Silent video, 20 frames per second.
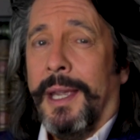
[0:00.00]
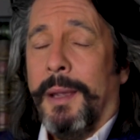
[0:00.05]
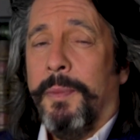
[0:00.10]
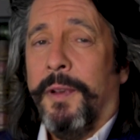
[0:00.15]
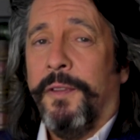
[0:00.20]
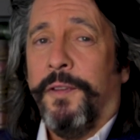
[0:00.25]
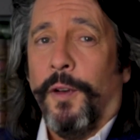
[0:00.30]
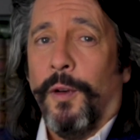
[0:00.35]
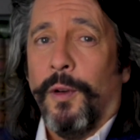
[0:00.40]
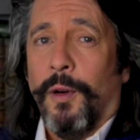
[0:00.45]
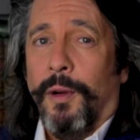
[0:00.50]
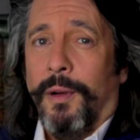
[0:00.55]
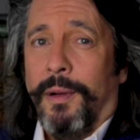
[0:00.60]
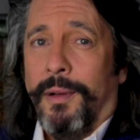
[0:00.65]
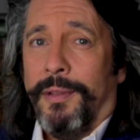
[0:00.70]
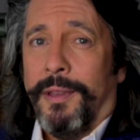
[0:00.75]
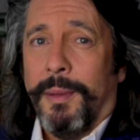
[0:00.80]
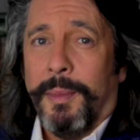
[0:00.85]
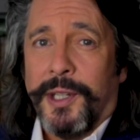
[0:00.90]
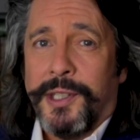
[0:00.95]
Before,
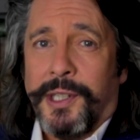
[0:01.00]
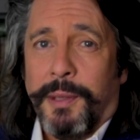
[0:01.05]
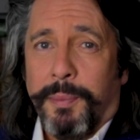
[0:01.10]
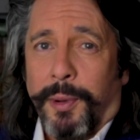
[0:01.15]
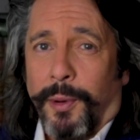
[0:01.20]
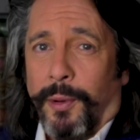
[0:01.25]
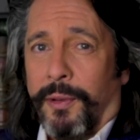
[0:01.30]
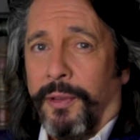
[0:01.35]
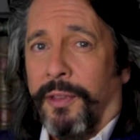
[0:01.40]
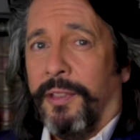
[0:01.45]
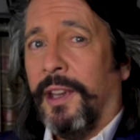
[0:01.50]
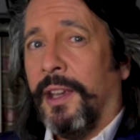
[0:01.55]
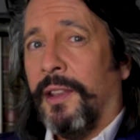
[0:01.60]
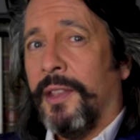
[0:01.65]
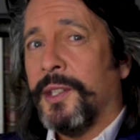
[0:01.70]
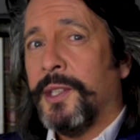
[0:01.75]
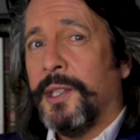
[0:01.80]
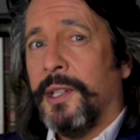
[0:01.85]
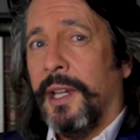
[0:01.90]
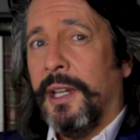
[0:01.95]
the most important thing in
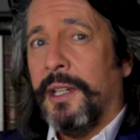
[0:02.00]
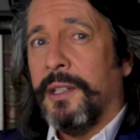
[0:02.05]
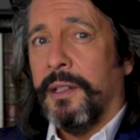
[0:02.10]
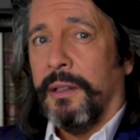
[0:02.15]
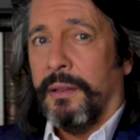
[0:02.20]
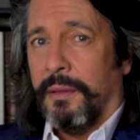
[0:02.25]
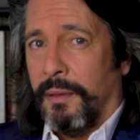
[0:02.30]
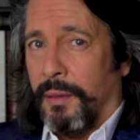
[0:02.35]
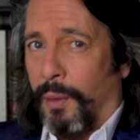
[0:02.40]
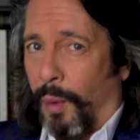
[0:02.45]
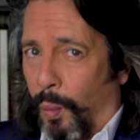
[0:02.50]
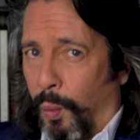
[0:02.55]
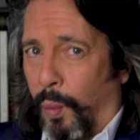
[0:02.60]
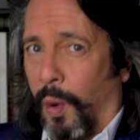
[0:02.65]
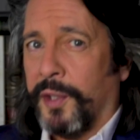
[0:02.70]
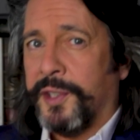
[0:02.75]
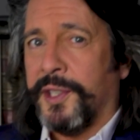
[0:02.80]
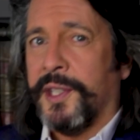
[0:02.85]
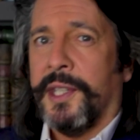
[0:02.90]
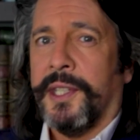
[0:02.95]
the state
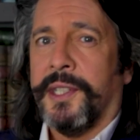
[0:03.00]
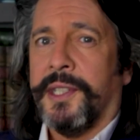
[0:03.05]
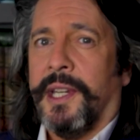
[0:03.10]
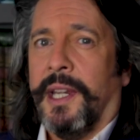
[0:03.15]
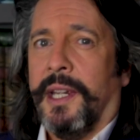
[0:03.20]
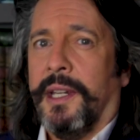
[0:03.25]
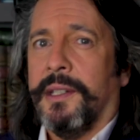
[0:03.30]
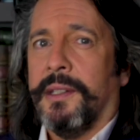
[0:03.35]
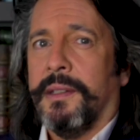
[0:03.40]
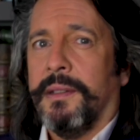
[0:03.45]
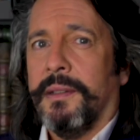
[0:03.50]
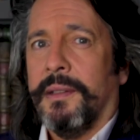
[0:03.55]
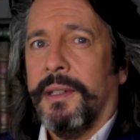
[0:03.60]
was the state.